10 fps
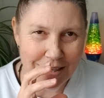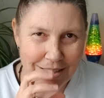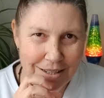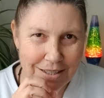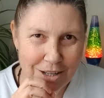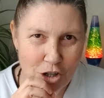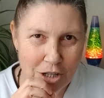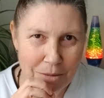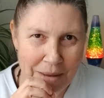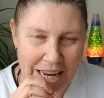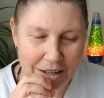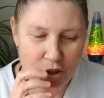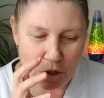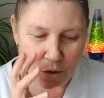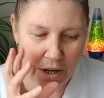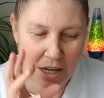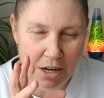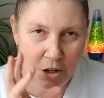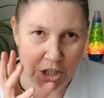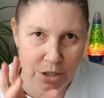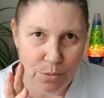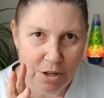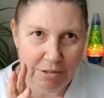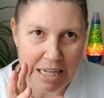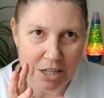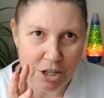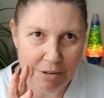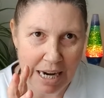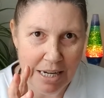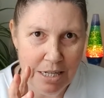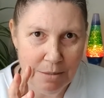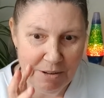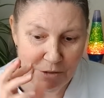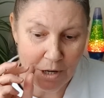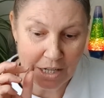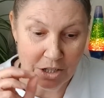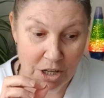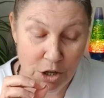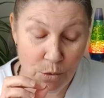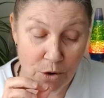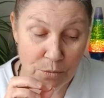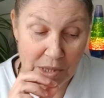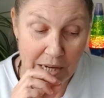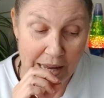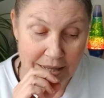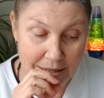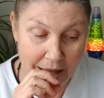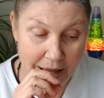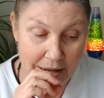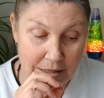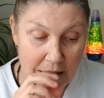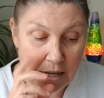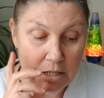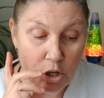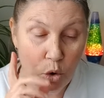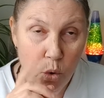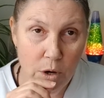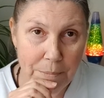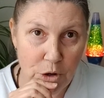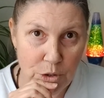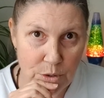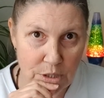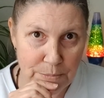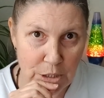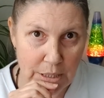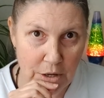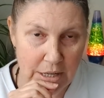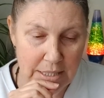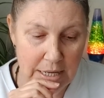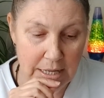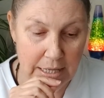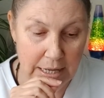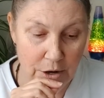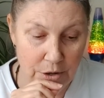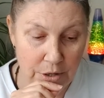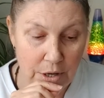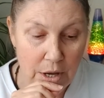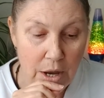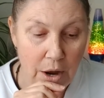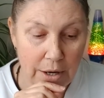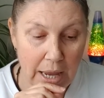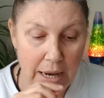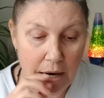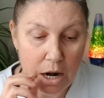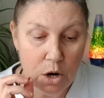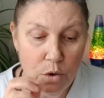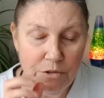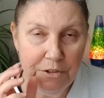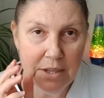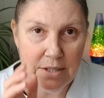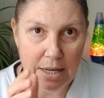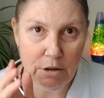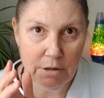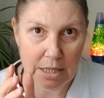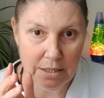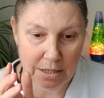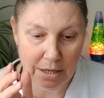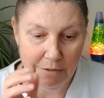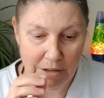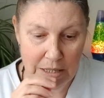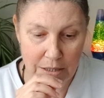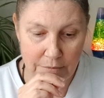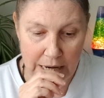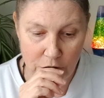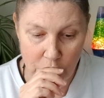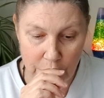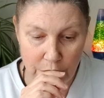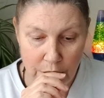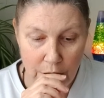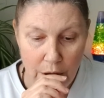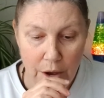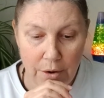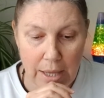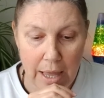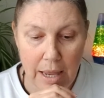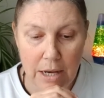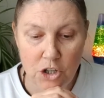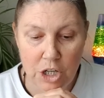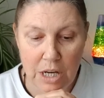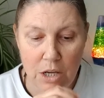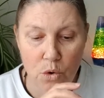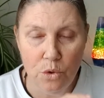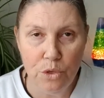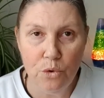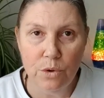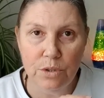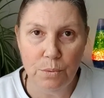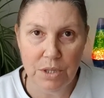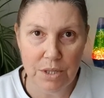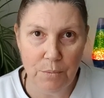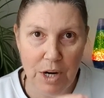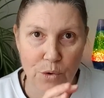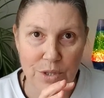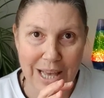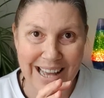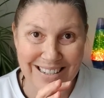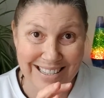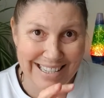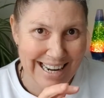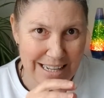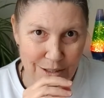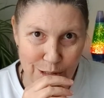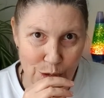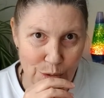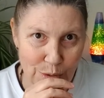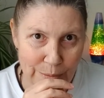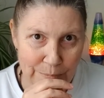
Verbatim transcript: this decision to make. So, again, I just want to reiterate before I continue on with the last card, to call upon your spirit guides here, Leo. Okay, look for the synchronistic events around you. Okay, and share your thoughts with someone who understands you.